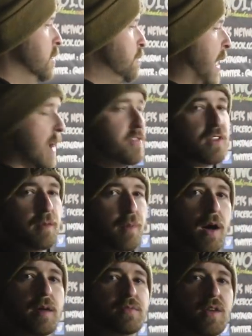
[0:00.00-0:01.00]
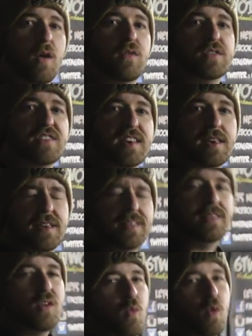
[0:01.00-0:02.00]
Peck's going to buy himself a
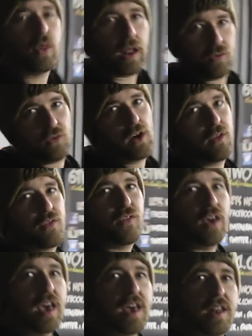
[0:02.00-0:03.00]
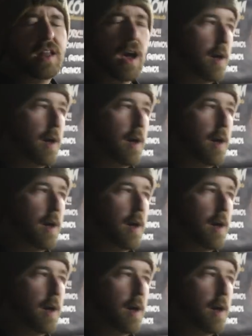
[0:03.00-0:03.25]
seat that we'll then try and fit in.